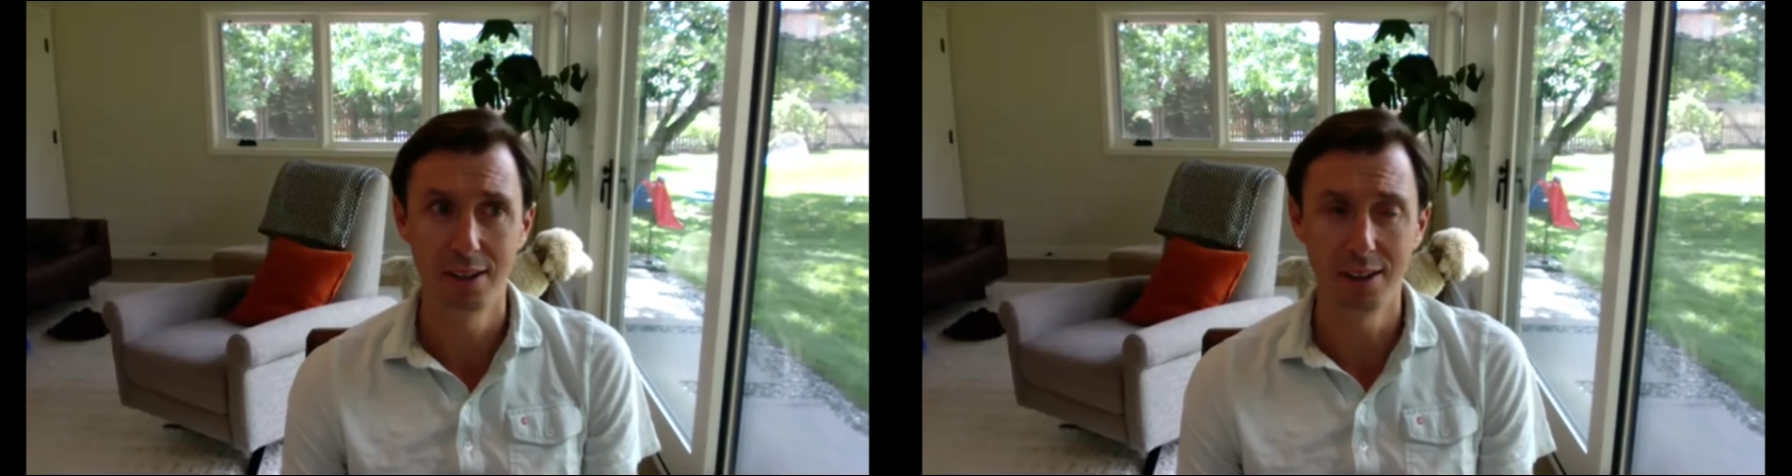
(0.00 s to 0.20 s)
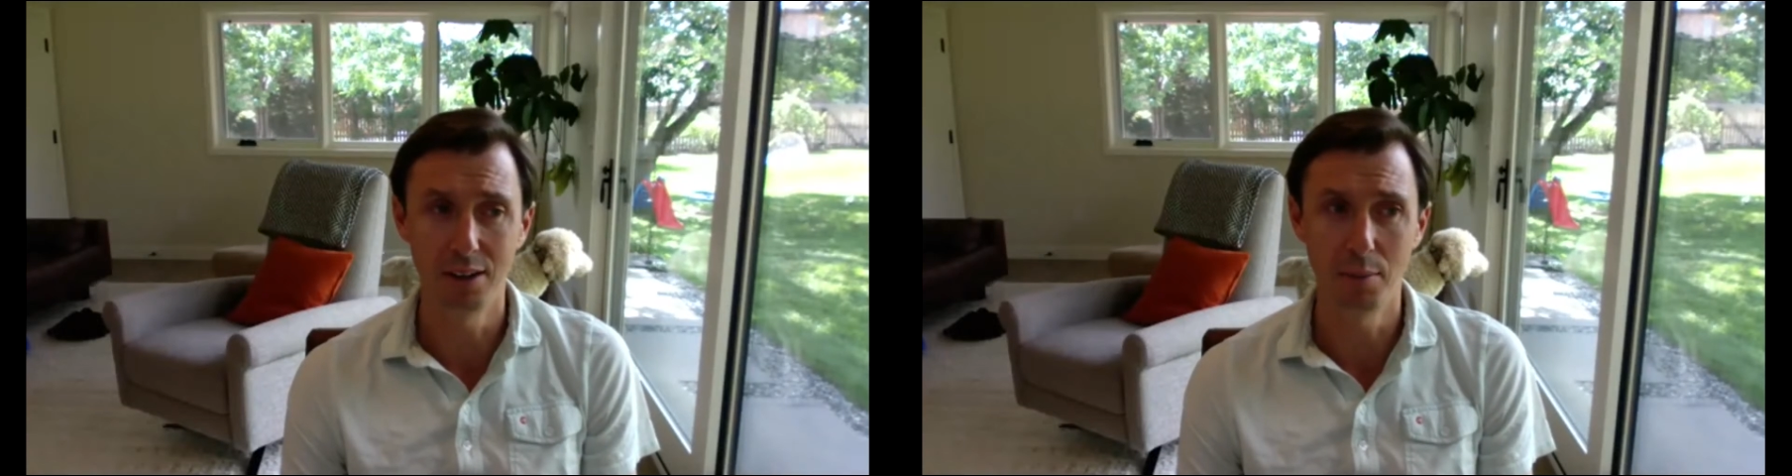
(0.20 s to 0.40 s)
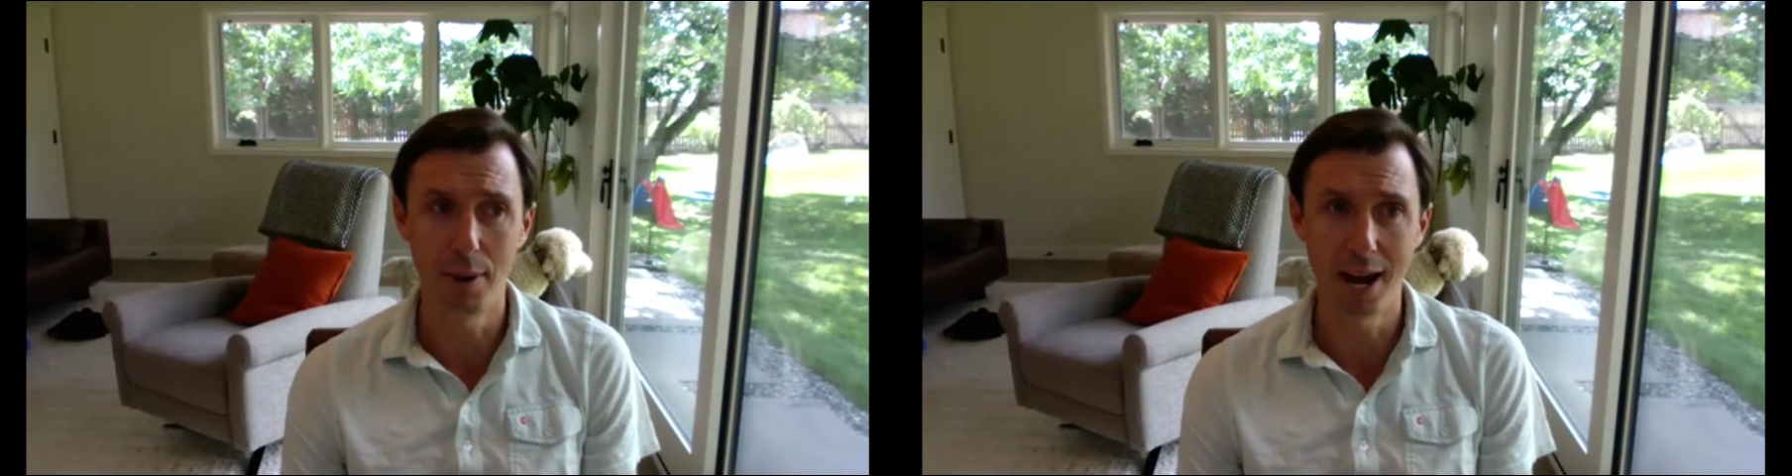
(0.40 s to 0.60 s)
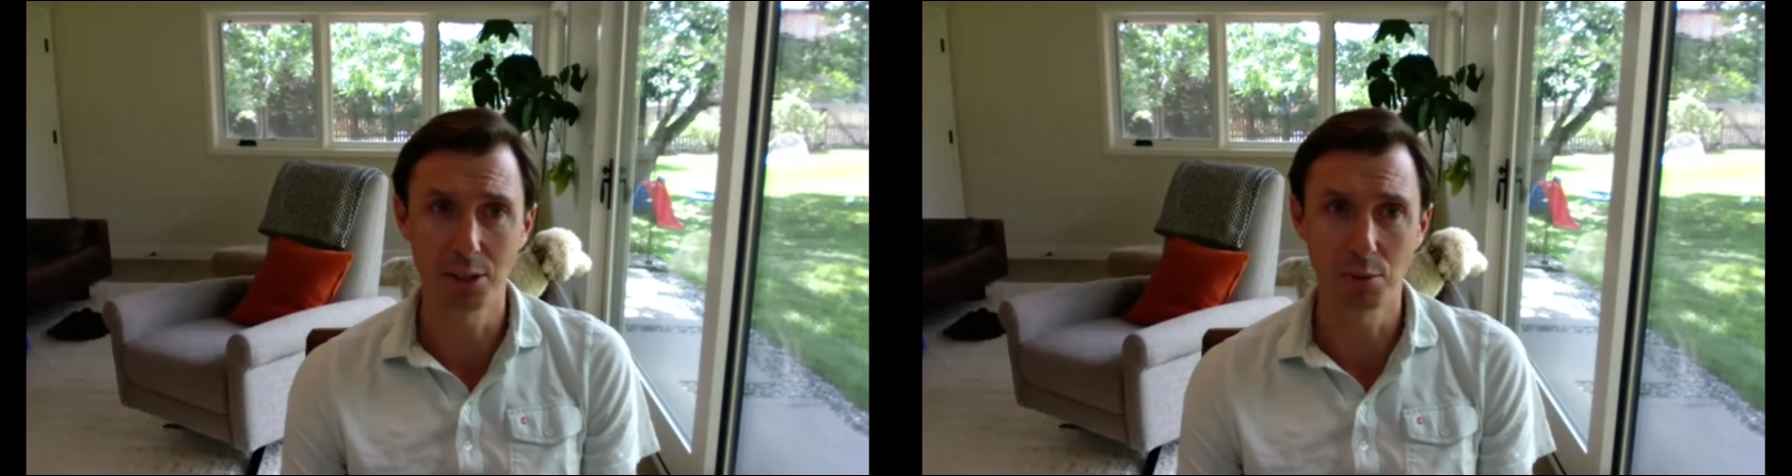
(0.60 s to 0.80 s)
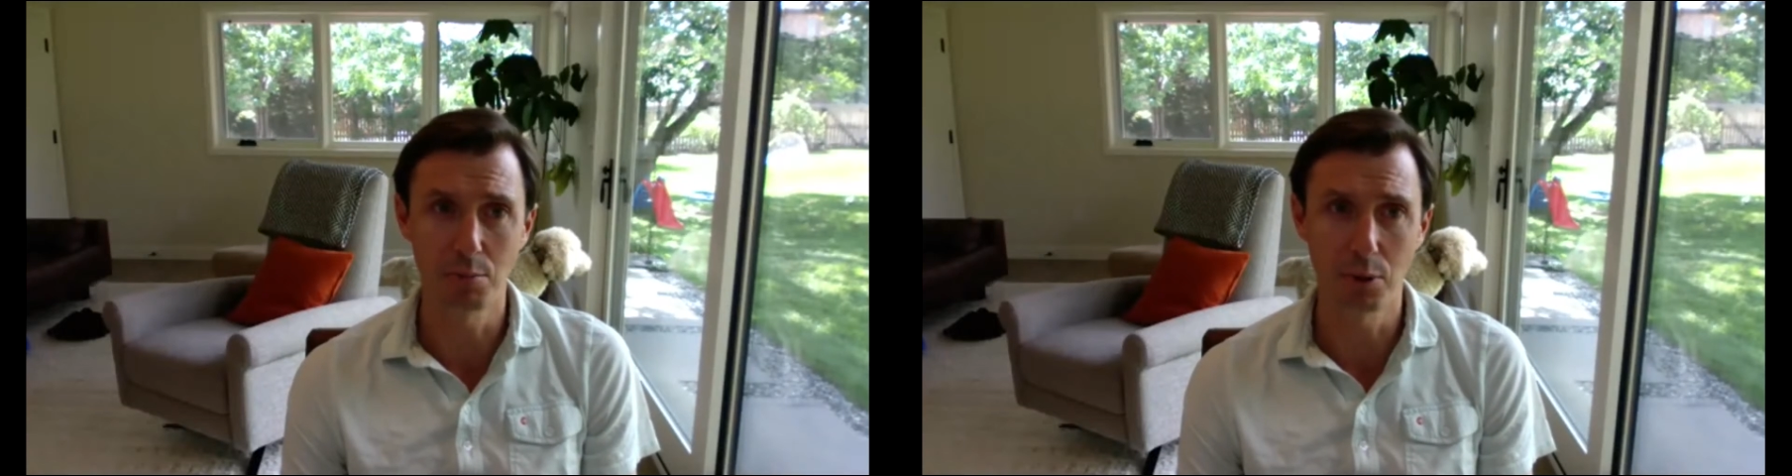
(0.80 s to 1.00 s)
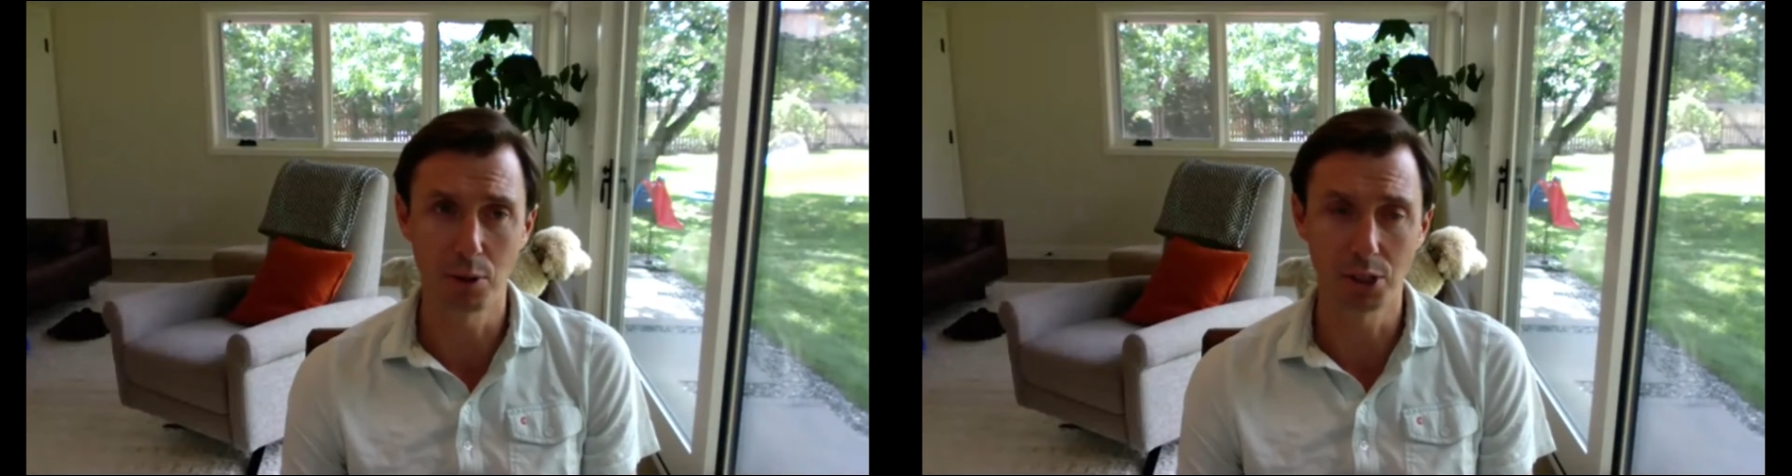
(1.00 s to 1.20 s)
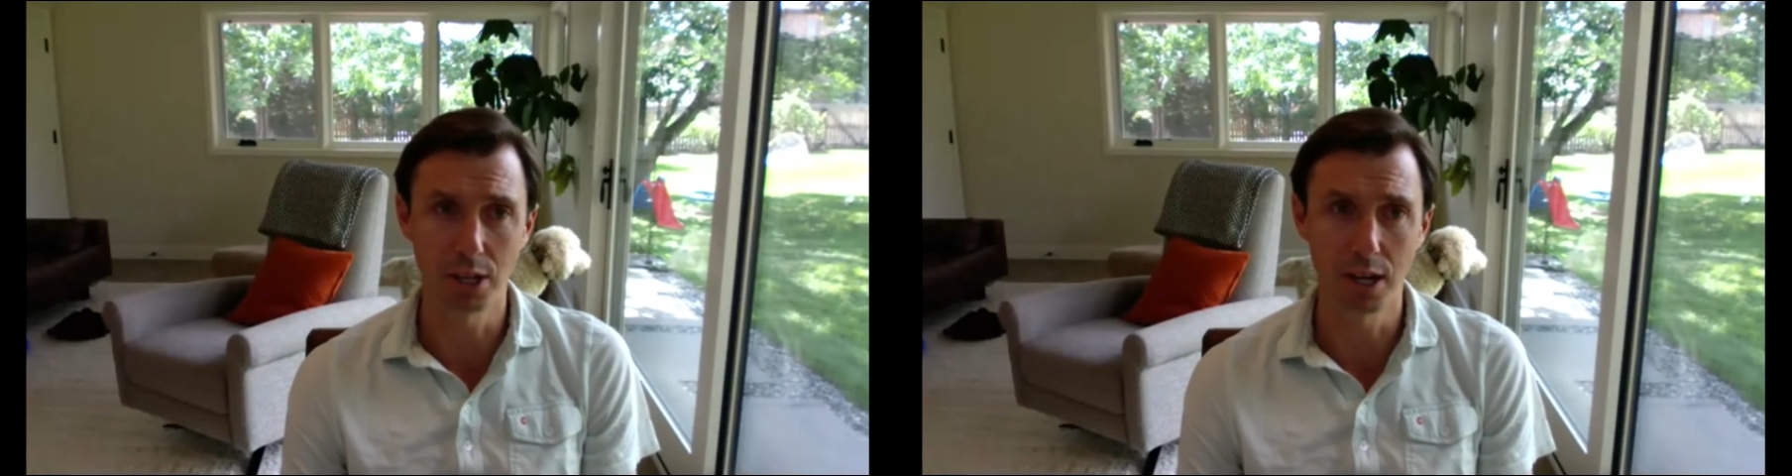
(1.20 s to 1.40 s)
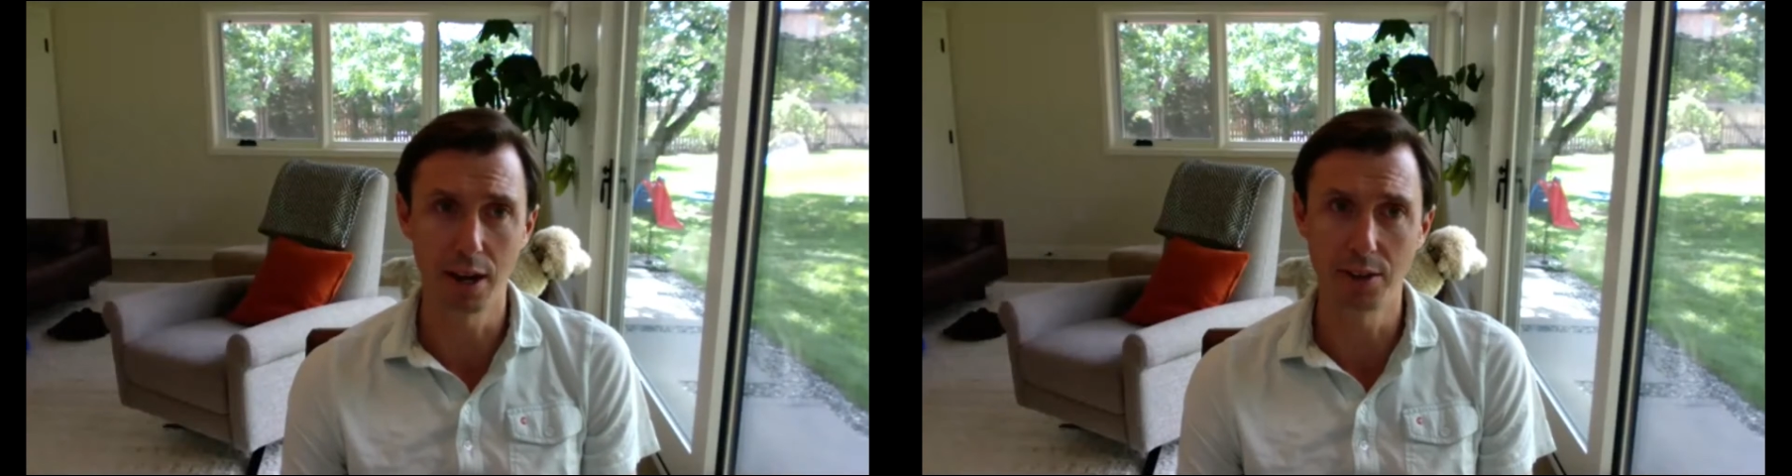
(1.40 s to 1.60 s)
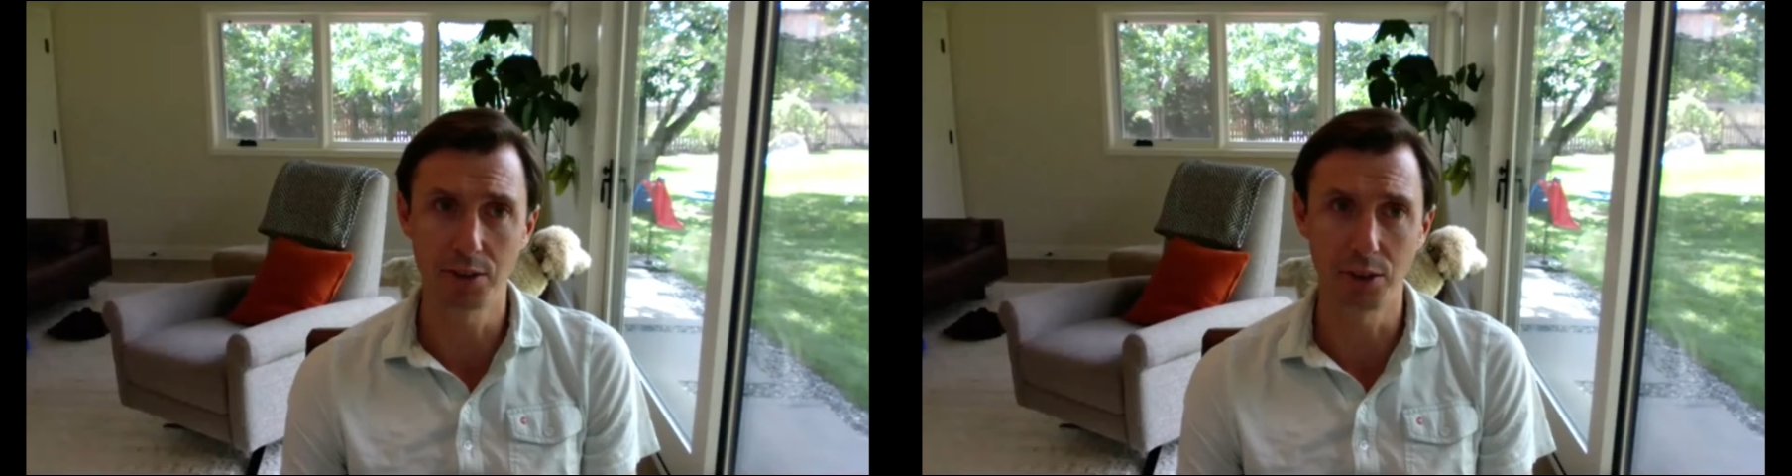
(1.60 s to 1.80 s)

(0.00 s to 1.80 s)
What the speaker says: into mass merchandise,